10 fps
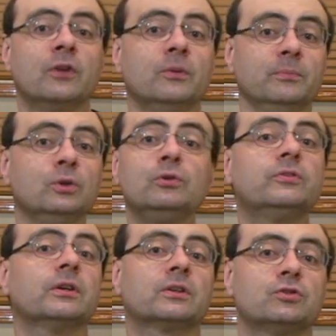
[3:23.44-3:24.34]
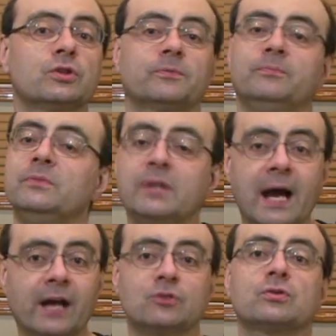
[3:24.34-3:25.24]
The music just
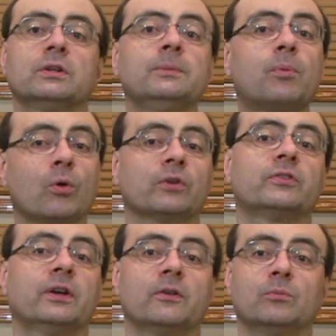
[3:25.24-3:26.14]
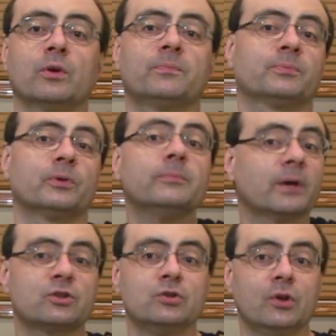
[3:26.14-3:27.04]
naturally pours out of them with pretty
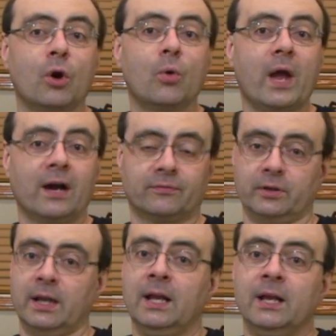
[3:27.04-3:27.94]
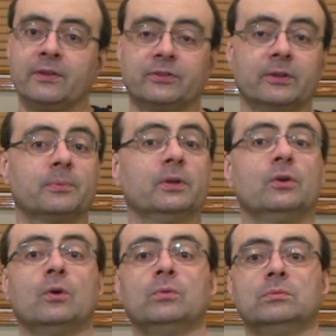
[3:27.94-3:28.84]
much no effort. They simply
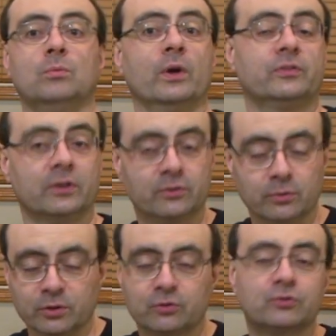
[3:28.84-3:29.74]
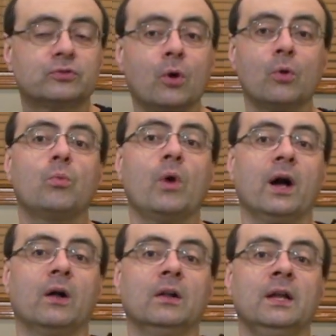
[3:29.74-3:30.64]
know what they're doing so
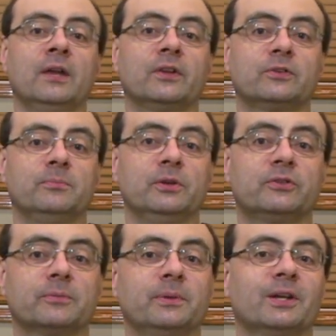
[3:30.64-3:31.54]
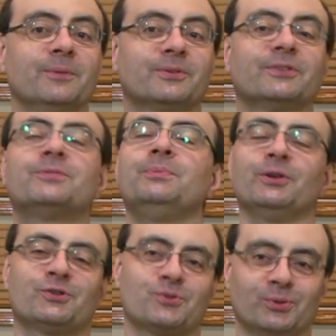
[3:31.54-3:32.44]
well that the music becomes a
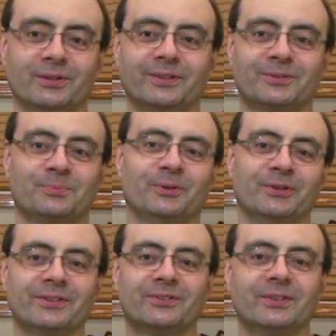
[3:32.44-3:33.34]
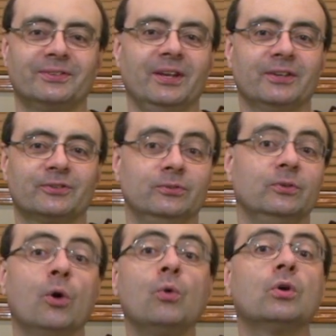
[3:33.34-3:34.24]
spiritual experience that takes
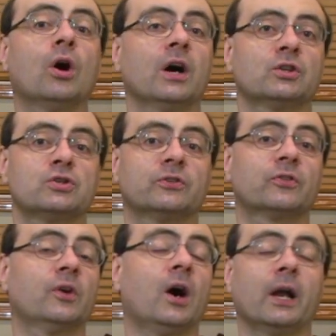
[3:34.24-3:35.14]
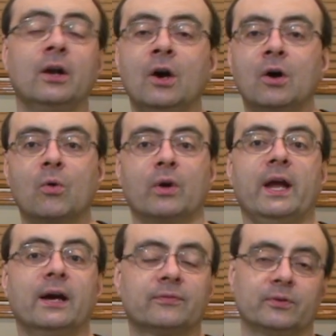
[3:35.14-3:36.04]
no conscious thought or
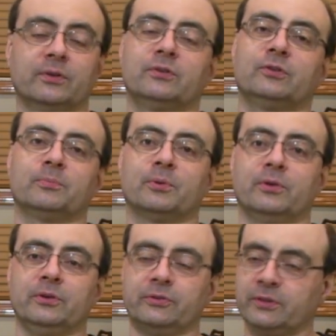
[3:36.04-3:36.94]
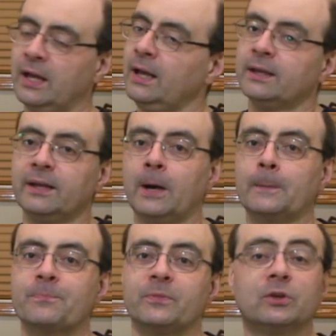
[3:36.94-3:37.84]
effort to produce.
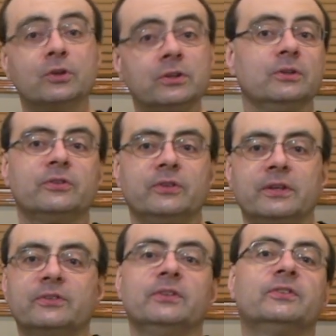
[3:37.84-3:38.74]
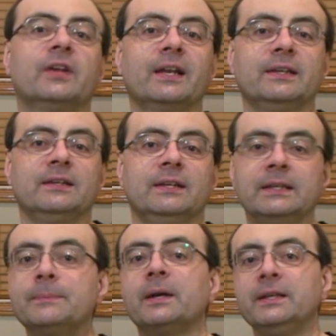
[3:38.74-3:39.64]
Now, the good news is that
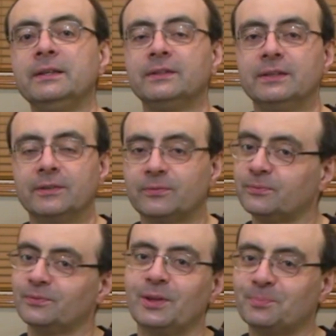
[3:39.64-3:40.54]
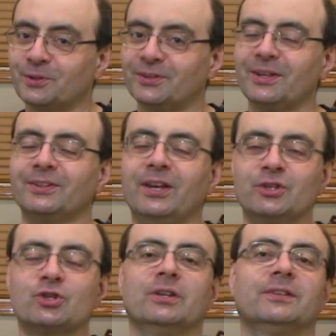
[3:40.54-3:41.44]
anybody, if they put the
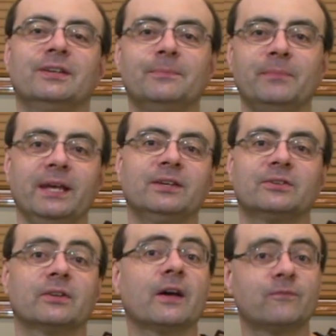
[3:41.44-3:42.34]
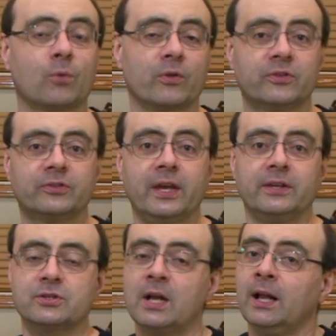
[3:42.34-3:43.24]
dedication in, can make it to that fourth
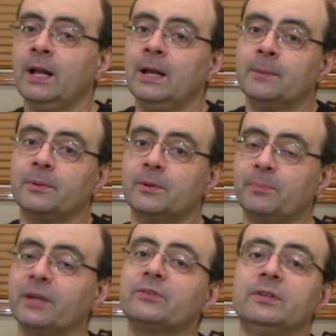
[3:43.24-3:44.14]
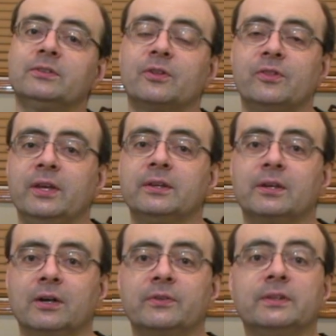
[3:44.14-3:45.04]
stage. But the best thing to
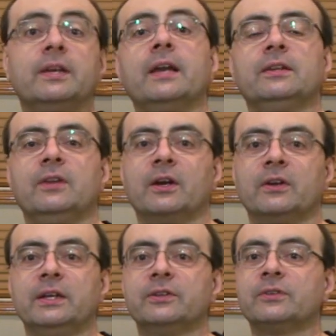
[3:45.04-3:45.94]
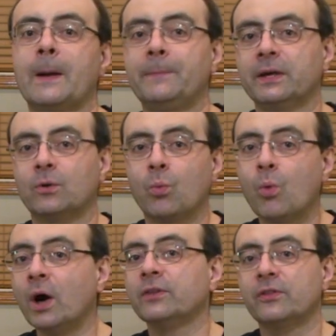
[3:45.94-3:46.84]
think of in getting there is pick
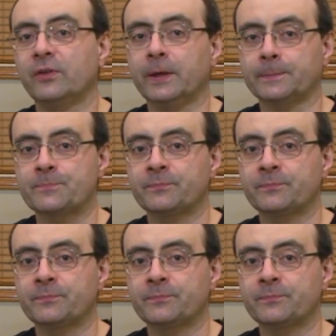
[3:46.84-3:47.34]
one thing.